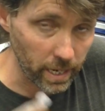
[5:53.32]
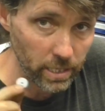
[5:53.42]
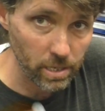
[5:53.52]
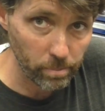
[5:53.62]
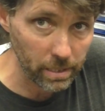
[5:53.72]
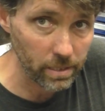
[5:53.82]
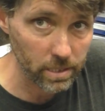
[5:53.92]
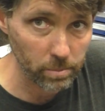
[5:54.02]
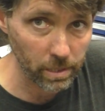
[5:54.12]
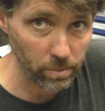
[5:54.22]
that actually
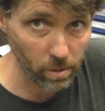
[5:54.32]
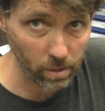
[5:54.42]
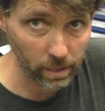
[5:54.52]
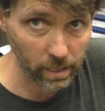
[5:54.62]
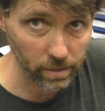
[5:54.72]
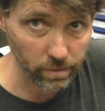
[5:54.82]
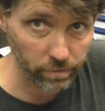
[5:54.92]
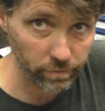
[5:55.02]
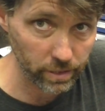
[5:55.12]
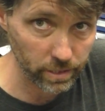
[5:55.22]
appears to be the wrong kit
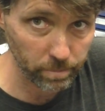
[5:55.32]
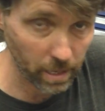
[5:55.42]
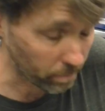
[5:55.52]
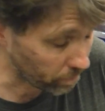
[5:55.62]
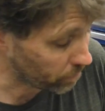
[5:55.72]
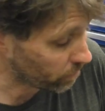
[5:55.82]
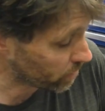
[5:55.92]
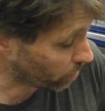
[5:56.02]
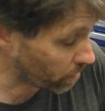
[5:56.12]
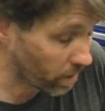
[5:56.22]
for this pump.
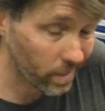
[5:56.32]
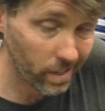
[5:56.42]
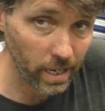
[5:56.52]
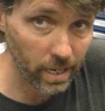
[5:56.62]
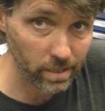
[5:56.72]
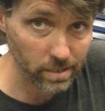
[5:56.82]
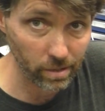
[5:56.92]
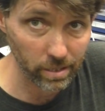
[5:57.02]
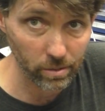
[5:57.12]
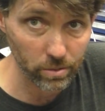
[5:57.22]
So I'm kind of glad there's
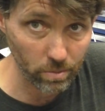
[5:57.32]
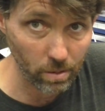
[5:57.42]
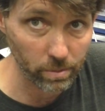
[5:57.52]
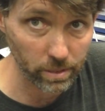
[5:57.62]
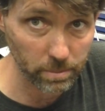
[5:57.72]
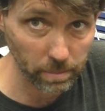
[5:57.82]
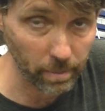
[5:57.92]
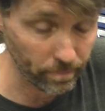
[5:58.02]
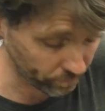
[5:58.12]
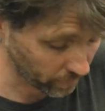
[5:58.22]
nothing else wrong with this
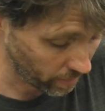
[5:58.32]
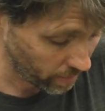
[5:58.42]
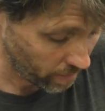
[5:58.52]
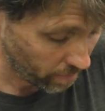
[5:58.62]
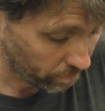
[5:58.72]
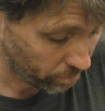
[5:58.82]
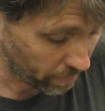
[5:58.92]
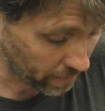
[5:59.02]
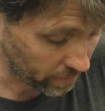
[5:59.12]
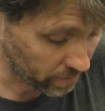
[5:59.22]
pump,
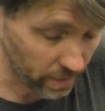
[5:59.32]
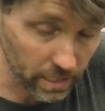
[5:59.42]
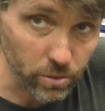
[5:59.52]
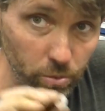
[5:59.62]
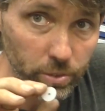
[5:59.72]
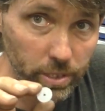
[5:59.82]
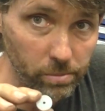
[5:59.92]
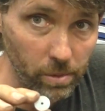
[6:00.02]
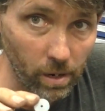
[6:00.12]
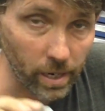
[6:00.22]
because these do
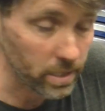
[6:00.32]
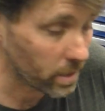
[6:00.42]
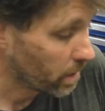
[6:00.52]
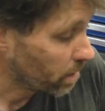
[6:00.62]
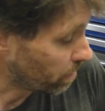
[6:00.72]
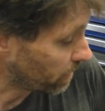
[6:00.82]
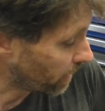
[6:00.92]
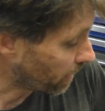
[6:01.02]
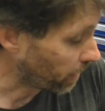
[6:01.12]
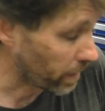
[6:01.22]
seem right, but
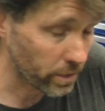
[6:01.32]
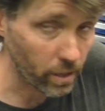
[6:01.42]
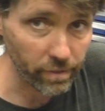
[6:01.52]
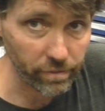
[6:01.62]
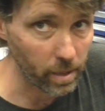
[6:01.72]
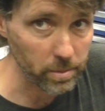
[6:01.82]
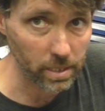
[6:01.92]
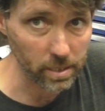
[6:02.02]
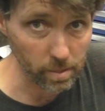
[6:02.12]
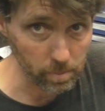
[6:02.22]
none of the other diaphragms
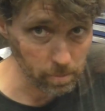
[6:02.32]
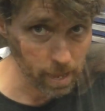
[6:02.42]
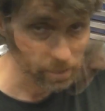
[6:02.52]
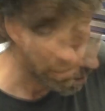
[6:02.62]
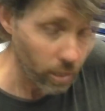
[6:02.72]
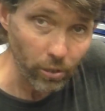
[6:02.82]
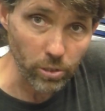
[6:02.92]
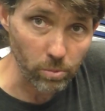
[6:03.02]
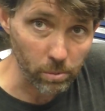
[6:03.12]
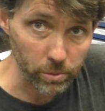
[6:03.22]
and things seem to match.
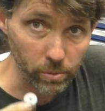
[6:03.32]
So what